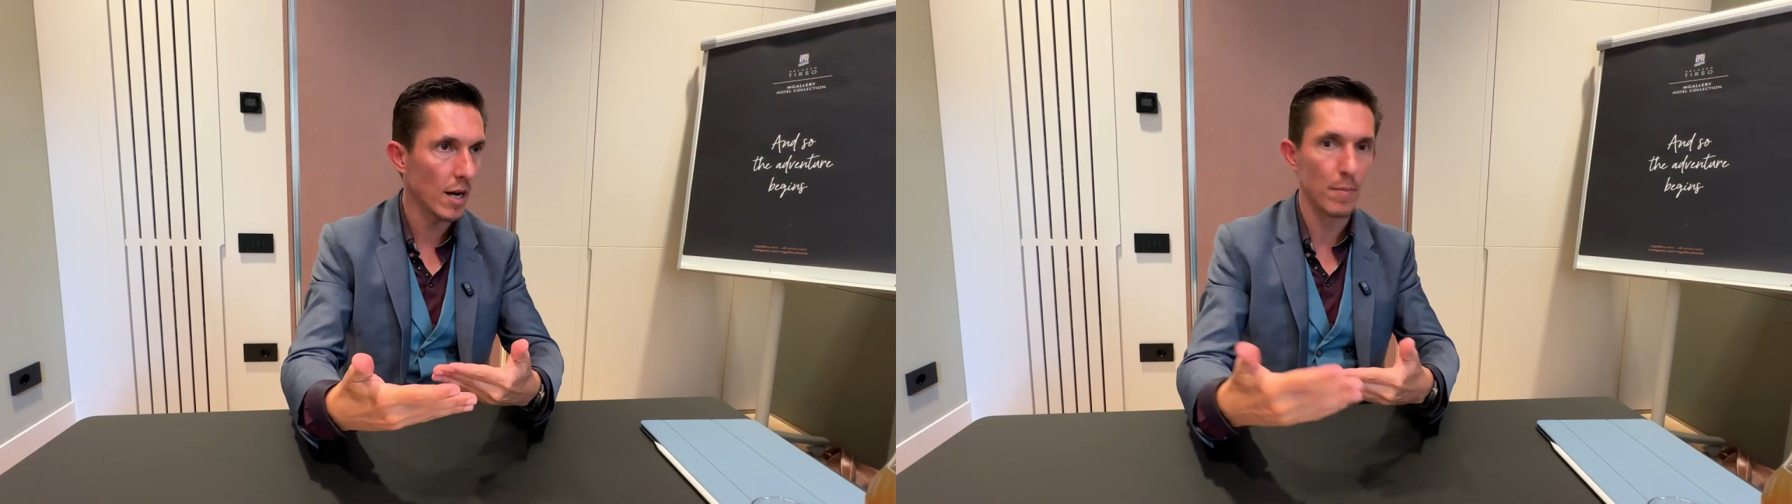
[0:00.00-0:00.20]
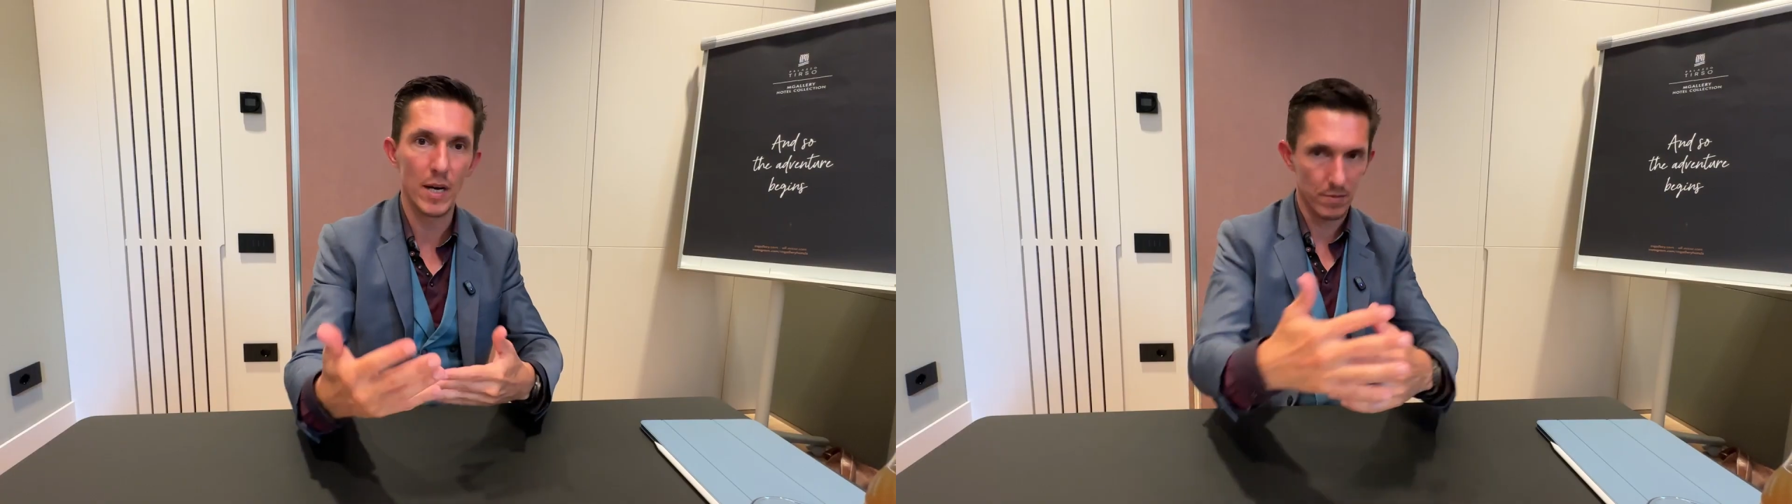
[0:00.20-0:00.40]

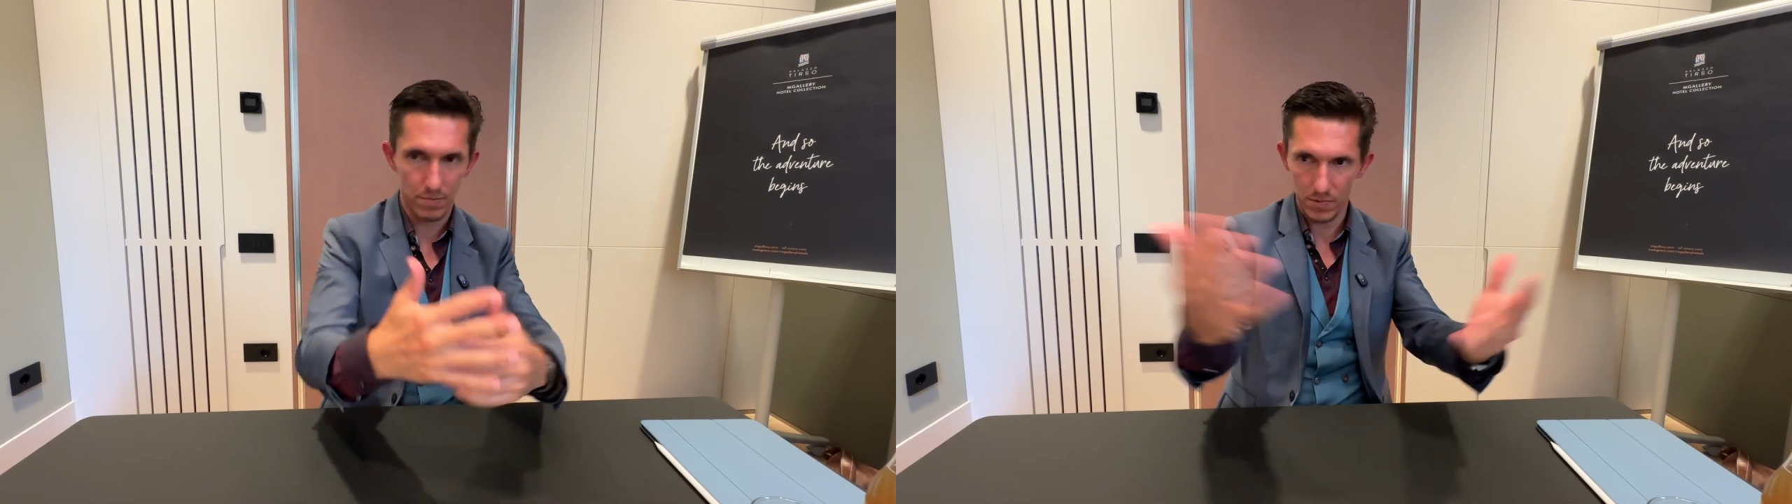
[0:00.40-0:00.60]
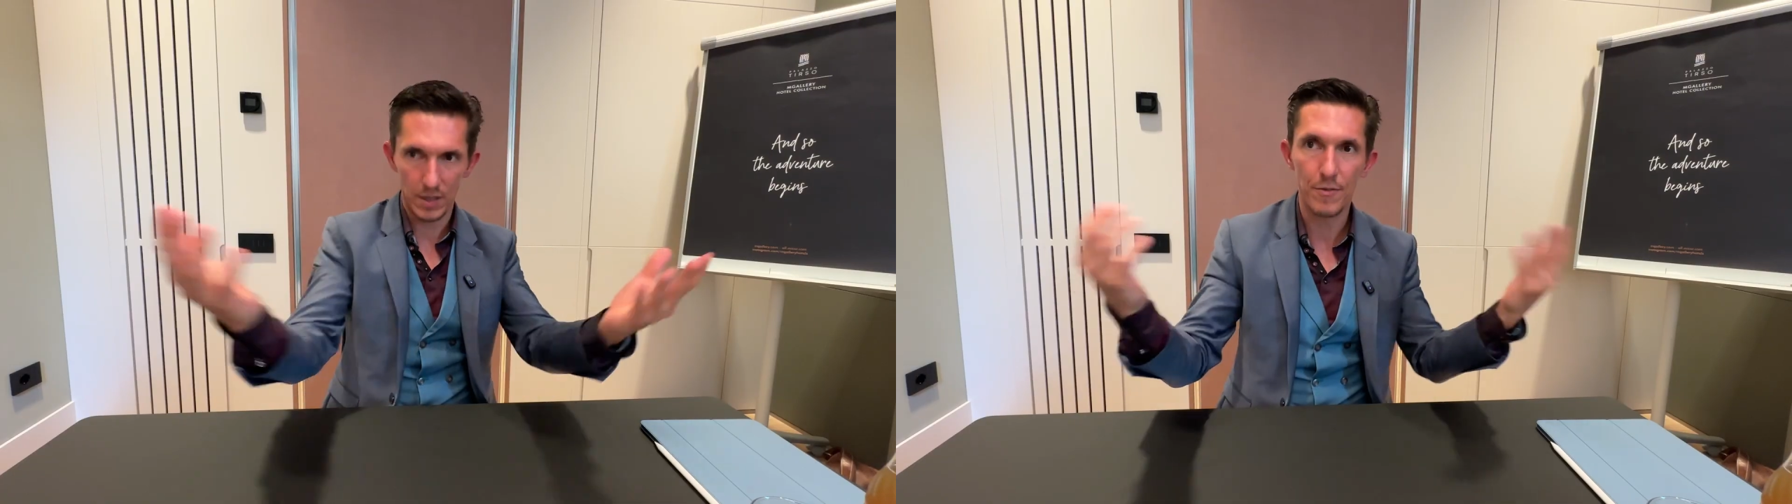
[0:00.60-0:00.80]
but
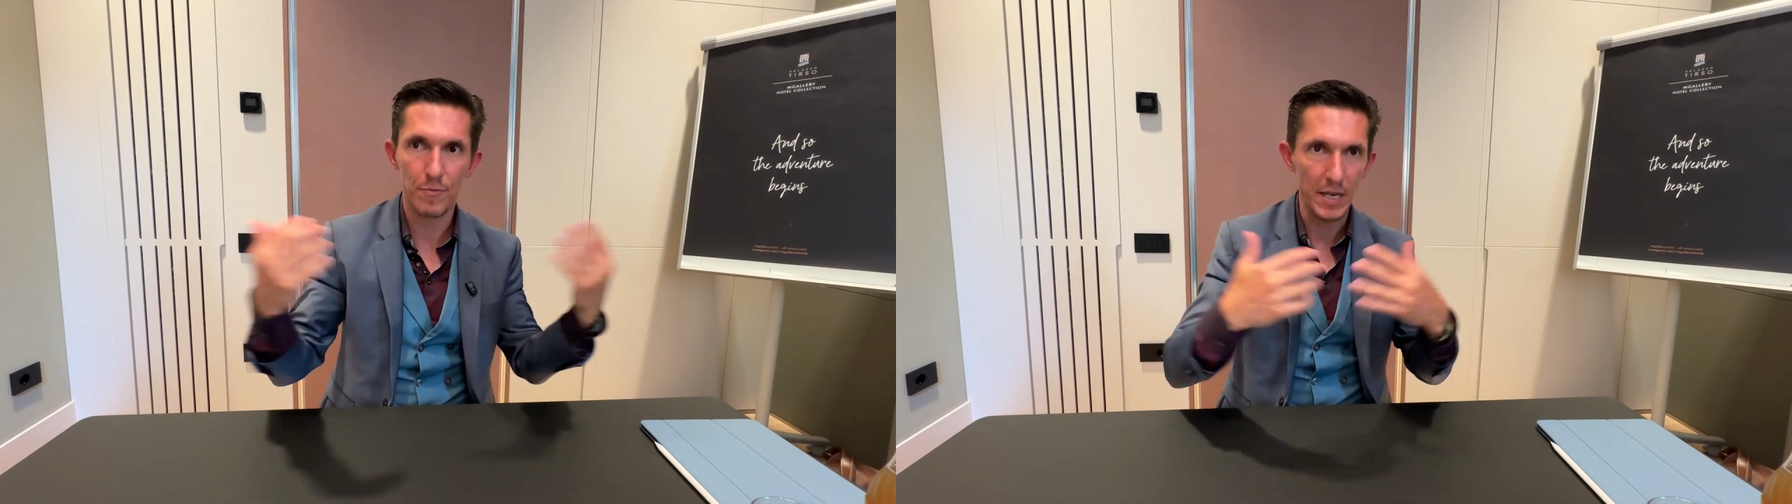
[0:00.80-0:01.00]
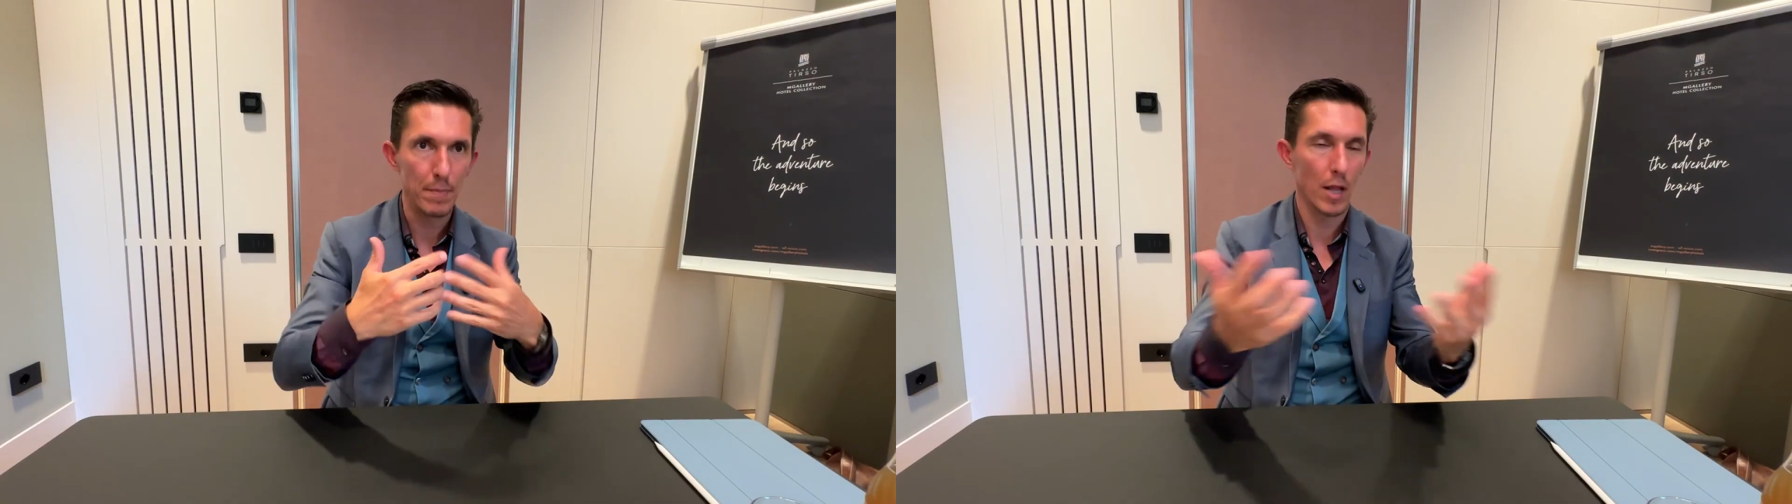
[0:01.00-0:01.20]
if
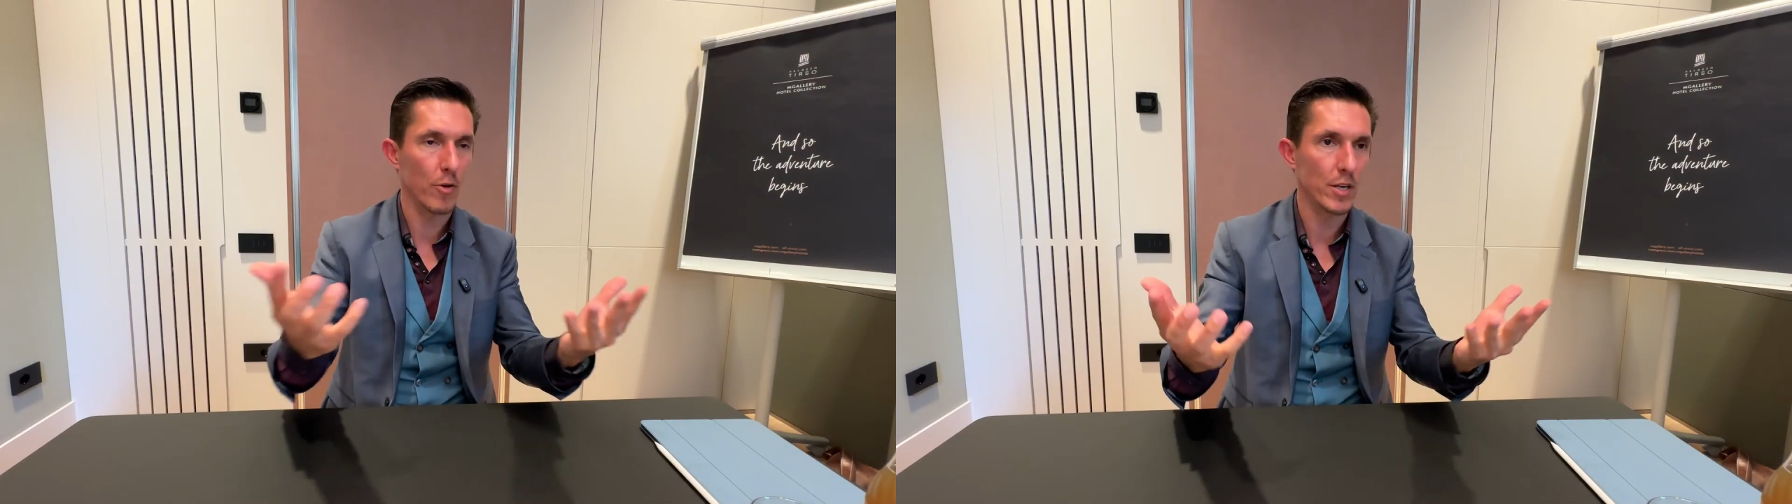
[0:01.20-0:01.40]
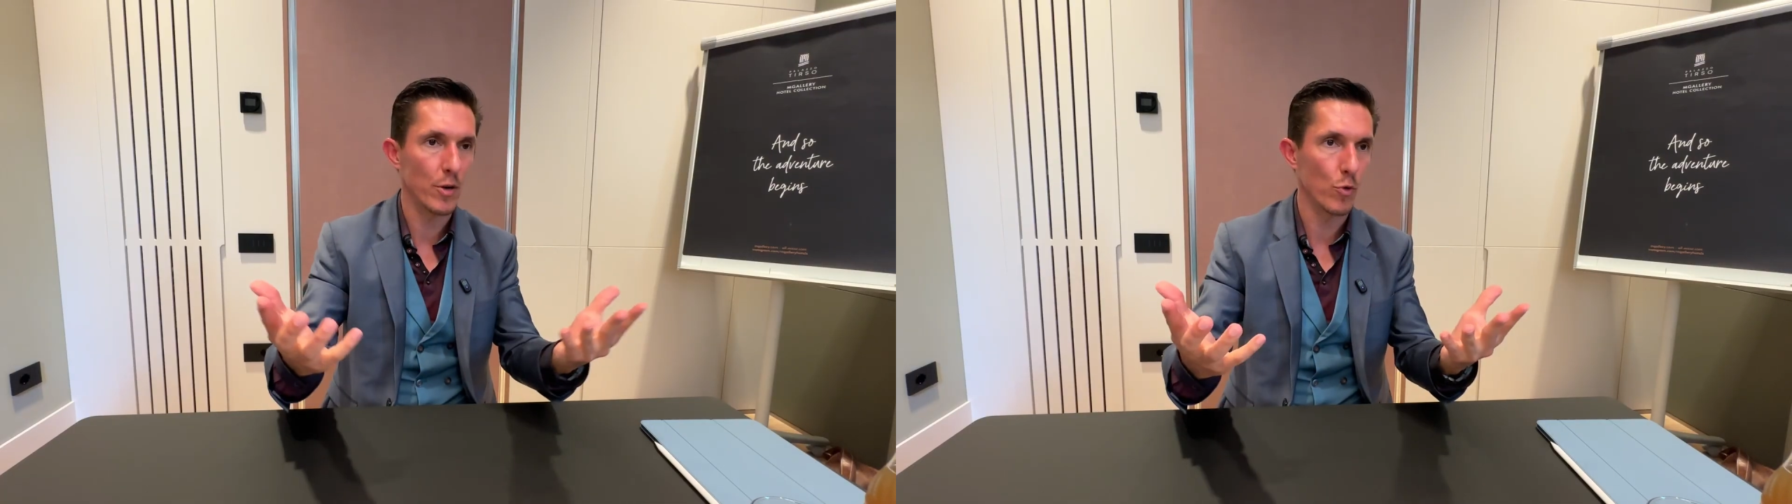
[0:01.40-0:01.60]
people are
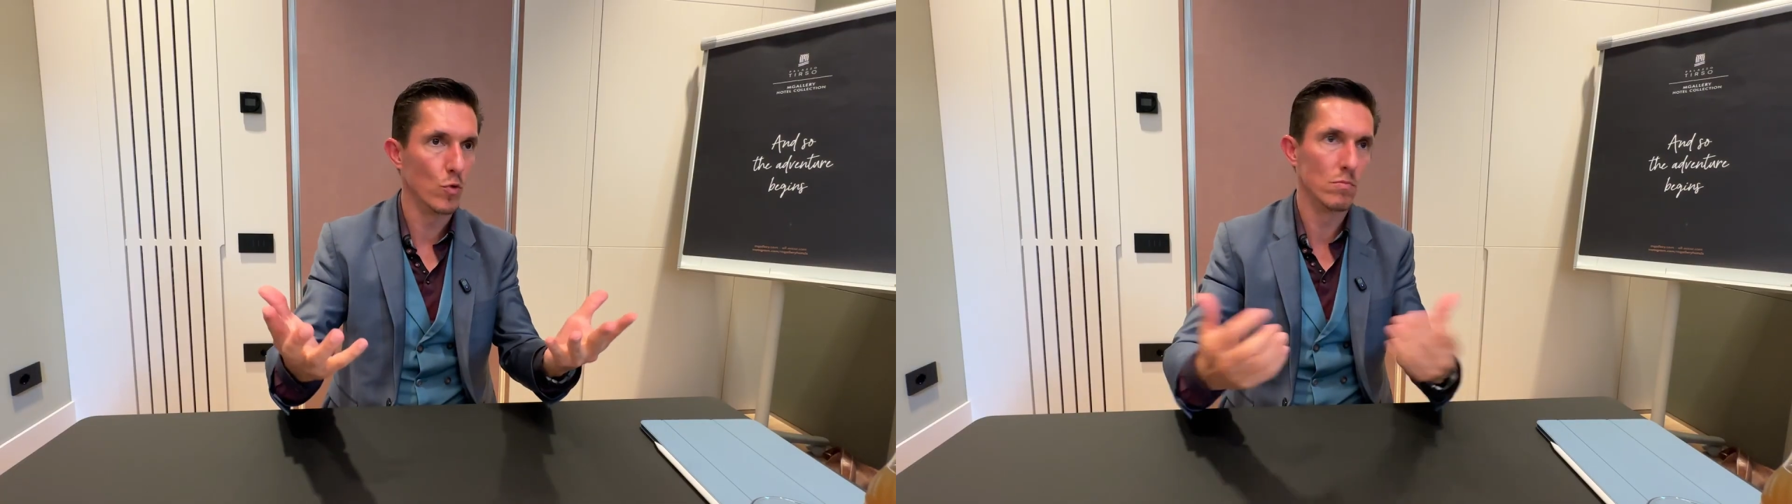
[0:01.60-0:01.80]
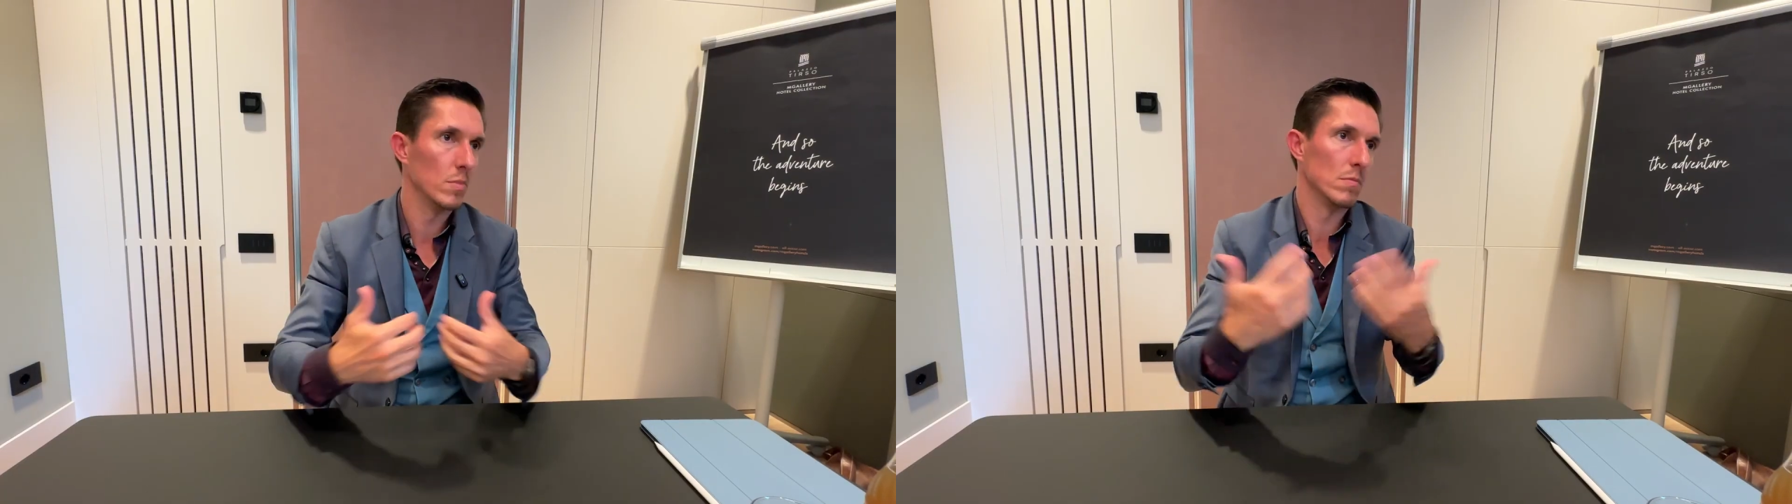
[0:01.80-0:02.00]
in the
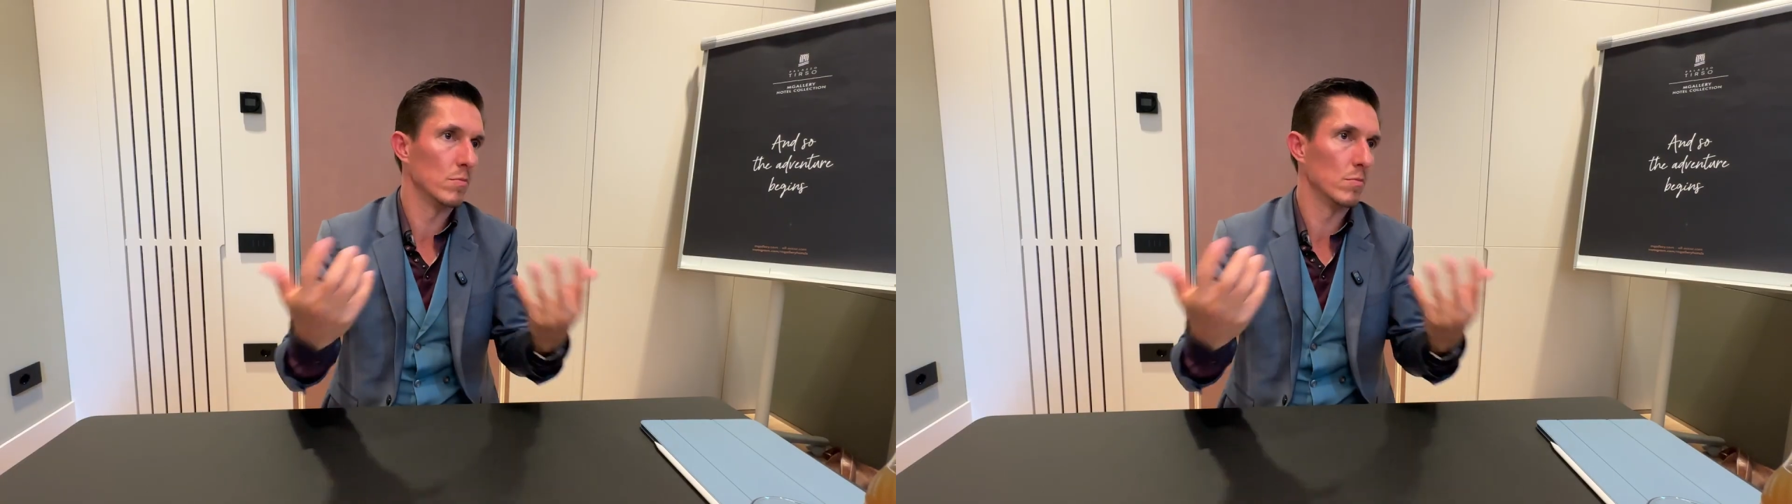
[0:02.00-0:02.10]
room,